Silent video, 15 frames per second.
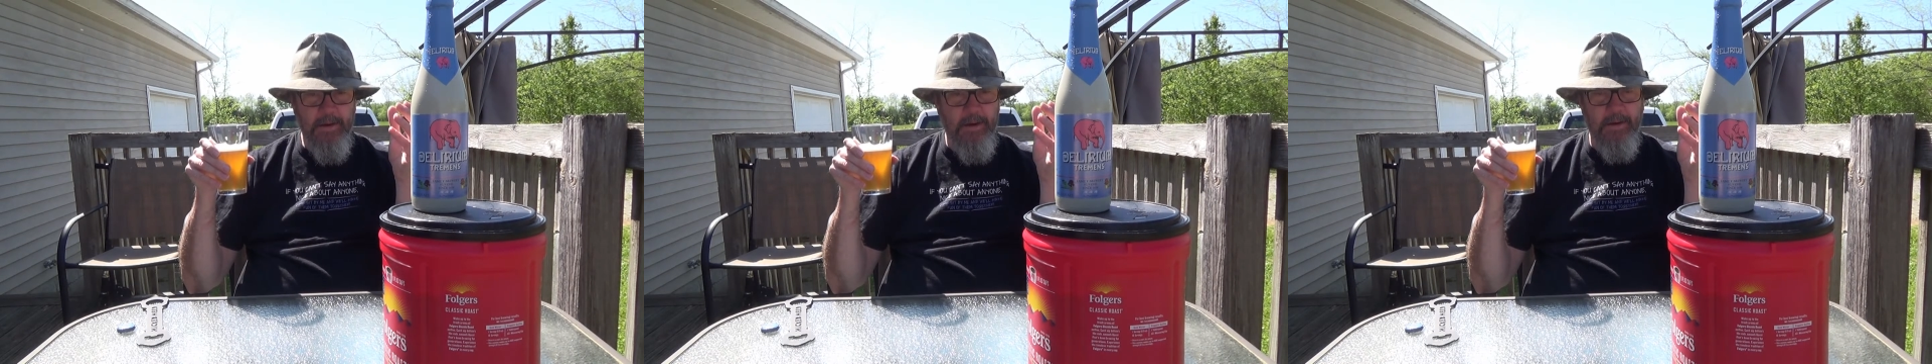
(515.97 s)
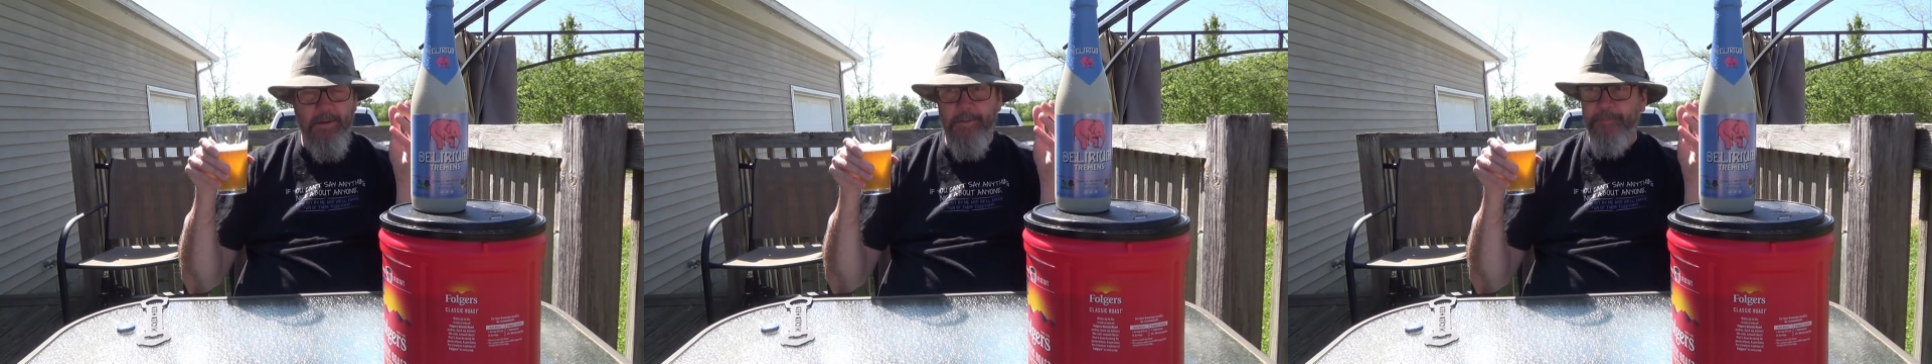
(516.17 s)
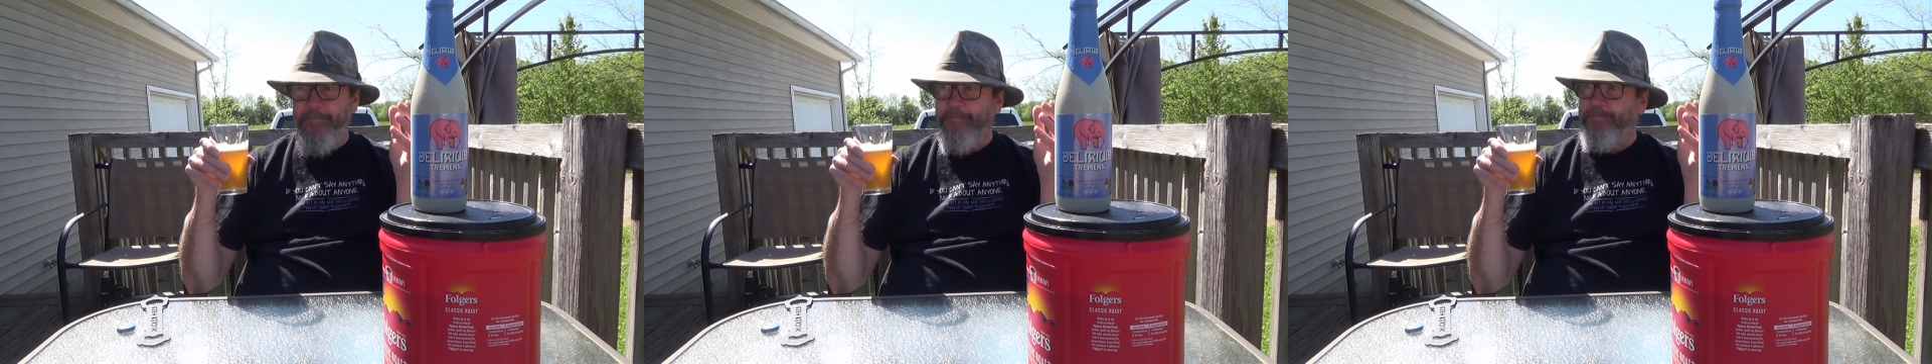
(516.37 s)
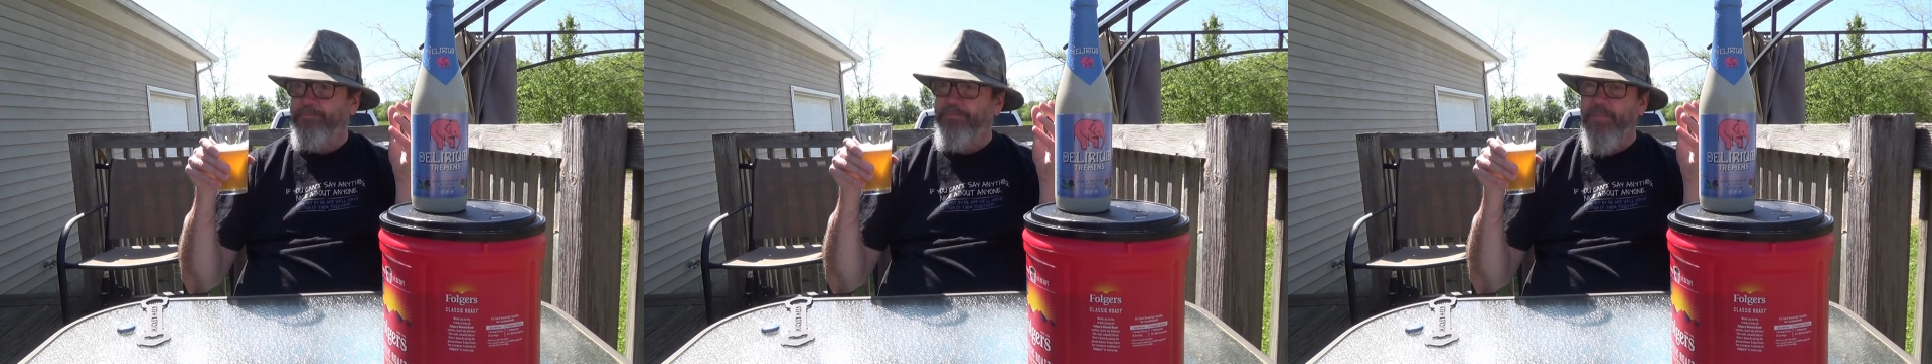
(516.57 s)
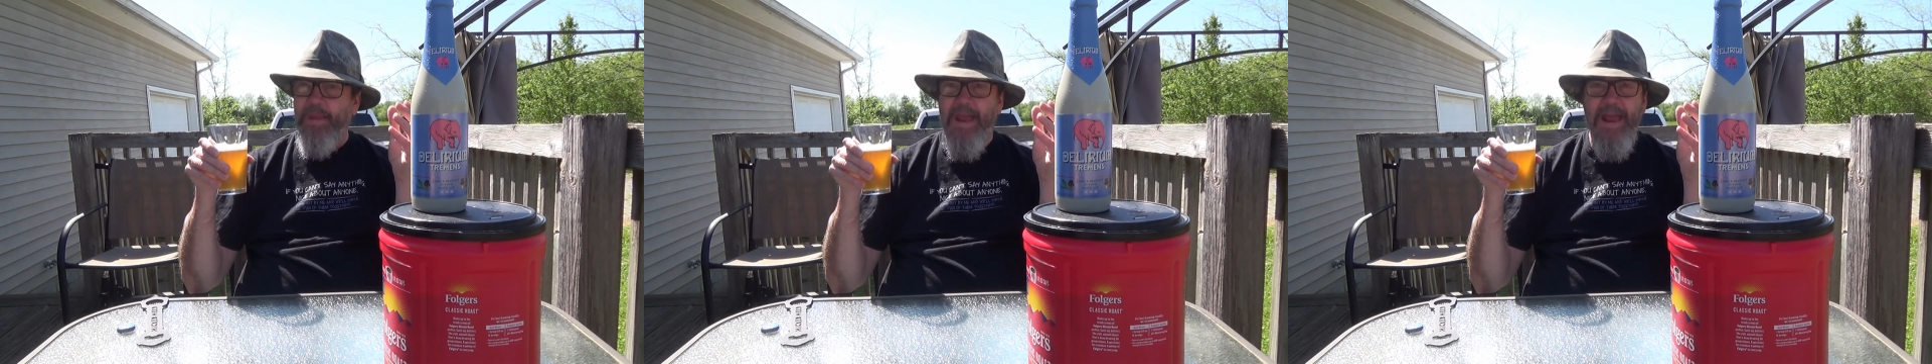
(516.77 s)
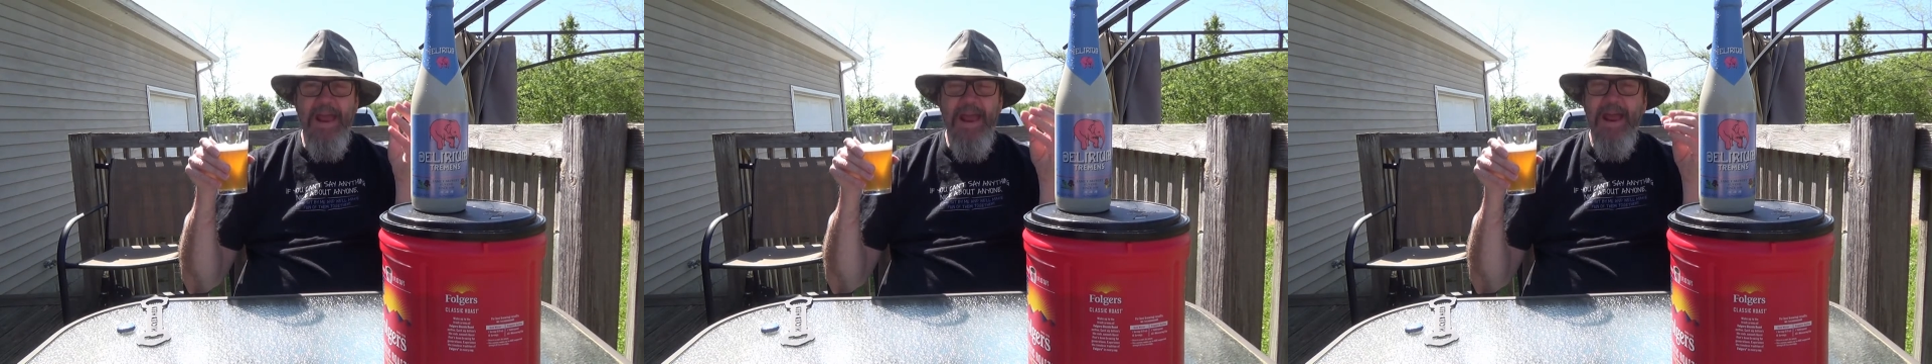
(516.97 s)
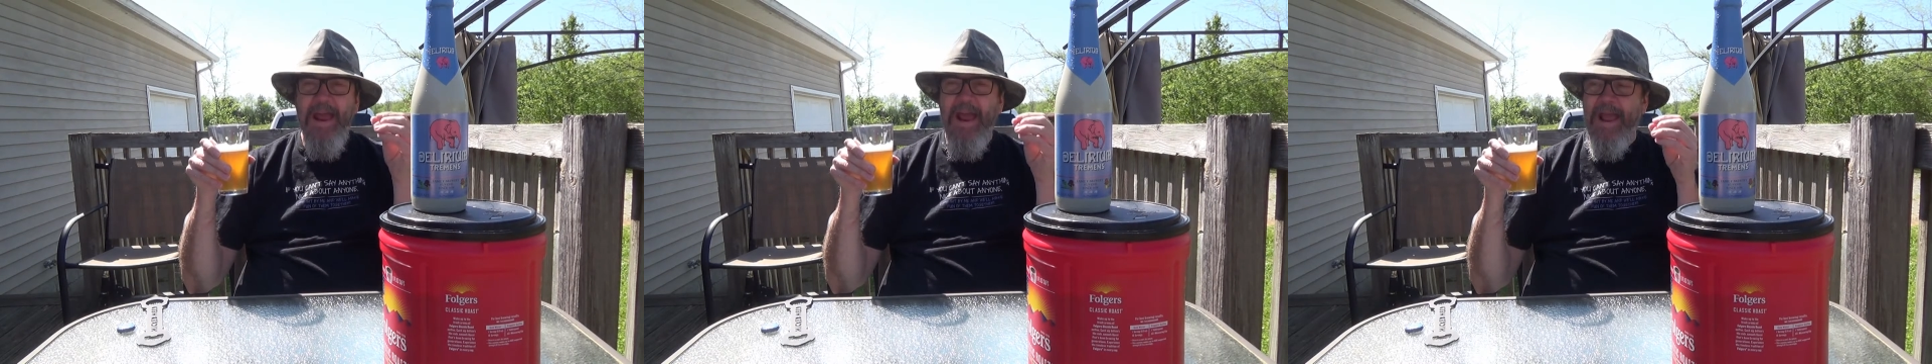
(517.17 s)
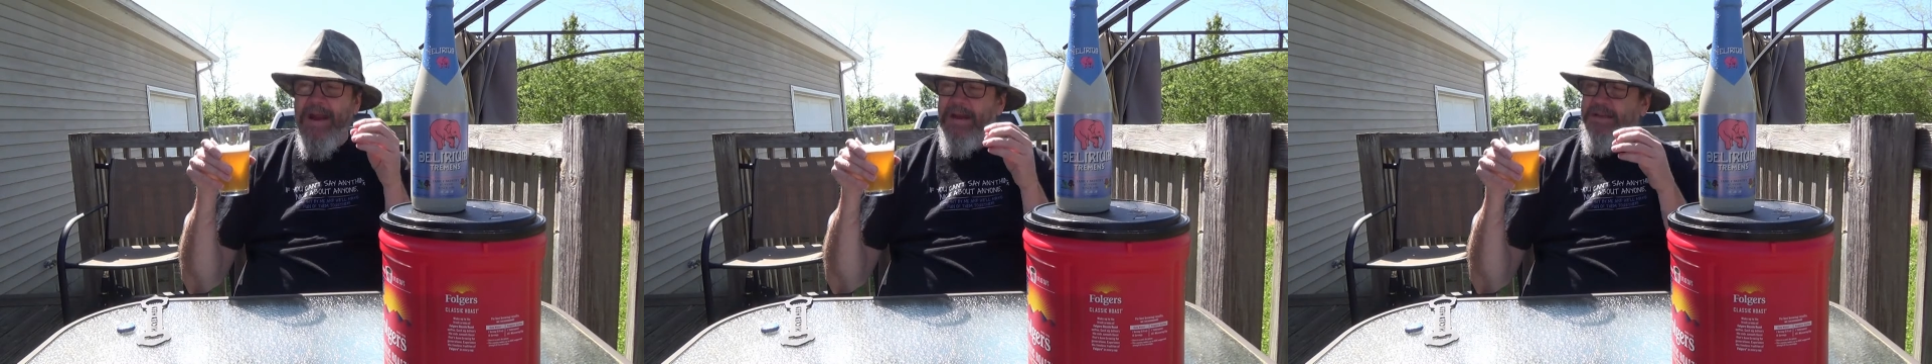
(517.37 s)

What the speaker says: And